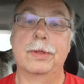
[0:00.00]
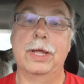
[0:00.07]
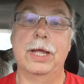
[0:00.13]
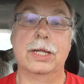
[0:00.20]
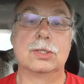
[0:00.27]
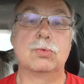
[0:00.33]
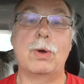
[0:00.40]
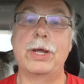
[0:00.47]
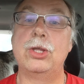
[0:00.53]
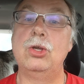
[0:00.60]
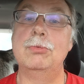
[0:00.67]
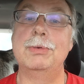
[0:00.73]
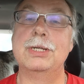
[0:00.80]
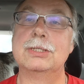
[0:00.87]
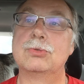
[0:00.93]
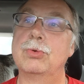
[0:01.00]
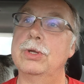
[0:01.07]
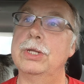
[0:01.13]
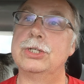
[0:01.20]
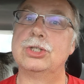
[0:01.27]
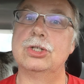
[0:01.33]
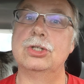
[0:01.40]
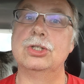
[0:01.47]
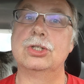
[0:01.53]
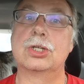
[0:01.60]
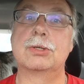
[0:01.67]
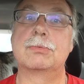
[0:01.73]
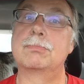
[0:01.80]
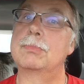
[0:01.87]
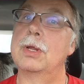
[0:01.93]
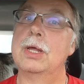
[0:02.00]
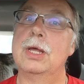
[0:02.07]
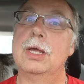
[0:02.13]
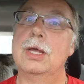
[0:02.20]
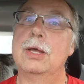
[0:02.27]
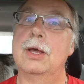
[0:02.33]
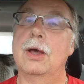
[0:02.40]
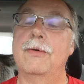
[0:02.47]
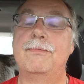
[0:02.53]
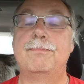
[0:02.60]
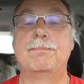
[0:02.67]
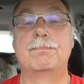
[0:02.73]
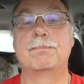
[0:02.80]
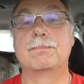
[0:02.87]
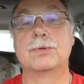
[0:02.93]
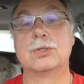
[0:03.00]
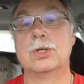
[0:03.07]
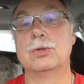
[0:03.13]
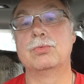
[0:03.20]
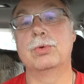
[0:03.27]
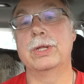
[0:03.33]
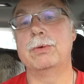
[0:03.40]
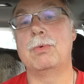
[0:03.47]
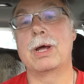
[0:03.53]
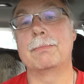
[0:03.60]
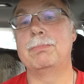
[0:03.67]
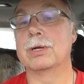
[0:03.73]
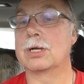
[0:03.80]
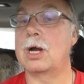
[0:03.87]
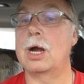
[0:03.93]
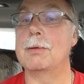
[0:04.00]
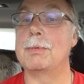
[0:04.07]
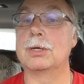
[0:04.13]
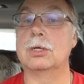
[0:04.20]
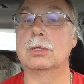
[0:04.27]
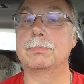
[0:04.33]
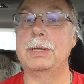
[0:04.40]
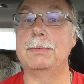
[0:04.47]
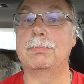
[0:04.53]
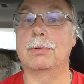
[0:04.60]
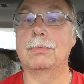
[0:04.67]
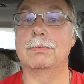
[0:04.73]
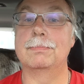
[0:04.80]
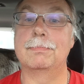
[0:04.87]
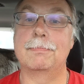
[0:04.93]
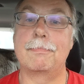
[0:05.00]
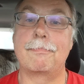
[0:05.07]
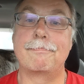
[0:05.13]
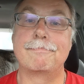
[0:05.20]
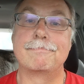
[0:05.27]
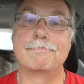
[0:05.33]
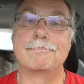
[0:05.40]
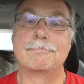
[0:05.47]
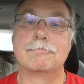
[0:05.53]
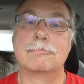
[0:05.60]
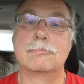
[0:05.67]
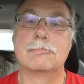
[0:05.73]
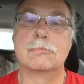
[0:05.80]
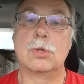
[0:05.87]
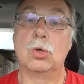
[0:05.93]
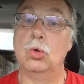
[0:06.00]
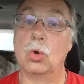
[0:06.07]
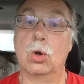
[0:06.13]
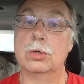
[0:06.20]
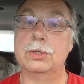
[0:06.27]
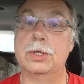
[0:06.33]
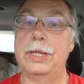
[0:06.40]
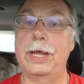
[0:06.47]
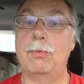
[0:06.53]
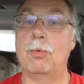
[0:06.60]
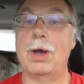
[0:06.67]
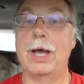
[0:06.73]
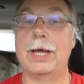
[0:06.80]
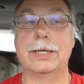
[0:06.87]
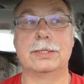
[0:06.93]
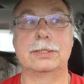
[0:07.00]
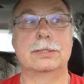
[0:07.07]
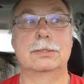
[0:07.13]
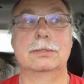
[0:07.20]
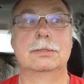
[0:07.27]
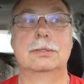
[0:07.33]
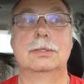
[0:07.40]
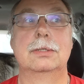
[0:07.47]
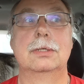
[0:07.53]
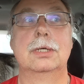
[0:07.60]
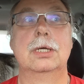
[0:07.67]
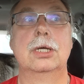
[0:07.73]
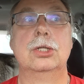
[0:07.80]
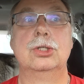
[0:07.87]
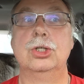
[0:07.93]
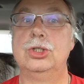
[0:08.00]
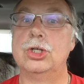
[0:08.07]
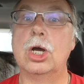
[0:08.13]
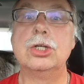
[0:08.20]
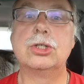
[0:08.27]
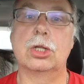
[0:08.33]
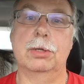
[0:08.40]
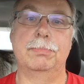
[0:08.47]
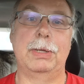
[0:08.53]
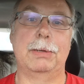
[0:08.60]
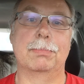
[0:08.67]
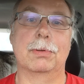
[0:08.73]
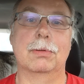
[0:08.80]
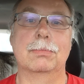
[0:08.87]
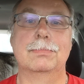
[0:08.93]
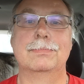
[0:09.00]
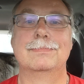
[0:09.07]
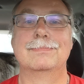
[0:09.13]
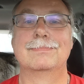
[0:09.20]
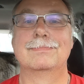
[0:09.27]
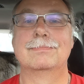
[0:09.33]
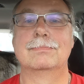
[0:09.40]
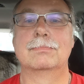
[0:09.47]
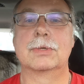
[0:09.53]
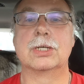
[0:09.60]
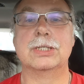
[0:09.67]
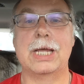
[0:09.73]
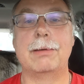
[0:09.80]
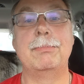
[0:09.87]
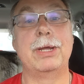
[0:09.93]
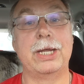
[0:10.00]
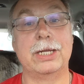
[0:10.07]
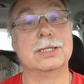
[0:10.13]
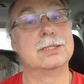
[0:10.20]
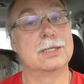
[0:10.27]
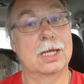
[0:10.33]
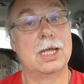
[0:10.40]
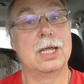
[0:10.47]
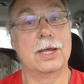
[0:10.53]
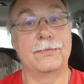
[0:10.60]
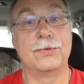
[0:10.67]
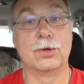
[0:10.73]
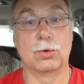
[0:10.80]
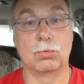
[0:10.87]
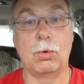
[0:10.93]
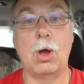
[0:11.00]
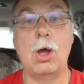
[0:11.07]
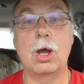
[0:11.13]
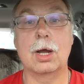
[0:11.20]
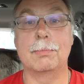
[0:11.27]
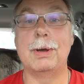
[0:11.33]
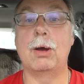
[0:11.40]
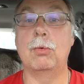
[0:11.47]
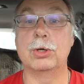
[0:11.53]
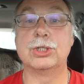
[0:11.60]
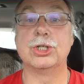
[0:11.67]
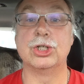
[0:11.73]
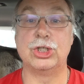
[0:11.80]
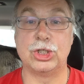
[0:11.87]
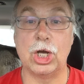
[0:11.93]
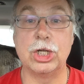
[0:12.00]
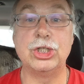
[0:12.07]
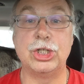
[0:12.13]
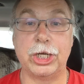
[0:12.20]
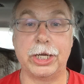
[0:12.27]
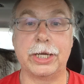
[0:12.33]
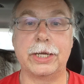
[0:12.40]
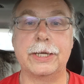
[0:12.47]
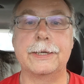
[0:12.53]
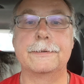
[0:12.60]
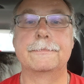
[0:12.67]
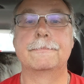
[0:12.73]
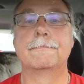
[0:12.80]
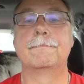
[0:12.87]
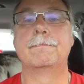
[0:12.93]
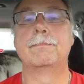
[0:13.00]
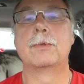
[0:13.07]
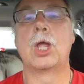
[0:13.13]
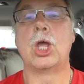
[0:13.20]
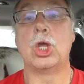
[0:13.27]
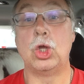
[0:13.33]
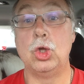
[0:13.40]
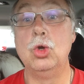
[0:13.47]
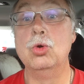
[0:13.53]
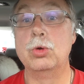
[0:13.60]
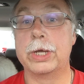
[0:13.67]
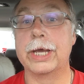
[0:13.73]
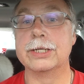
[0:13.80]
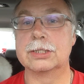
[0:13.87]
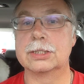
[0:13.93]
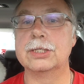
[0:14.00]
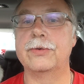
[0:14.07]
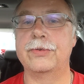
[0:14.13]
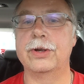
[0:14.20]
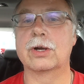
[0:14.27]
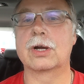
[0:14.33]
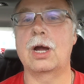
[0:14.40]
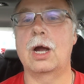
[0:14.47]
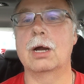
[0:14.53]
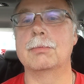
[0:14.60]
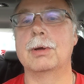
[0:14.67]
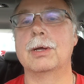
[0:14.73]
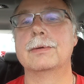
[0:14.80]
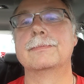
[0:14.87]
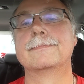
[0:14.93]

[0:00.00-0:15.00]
That's why humans really should really want to put karma on other people. Nor do they want to judge other people, because that means if you're wrong about what you're judging, you get severe karma.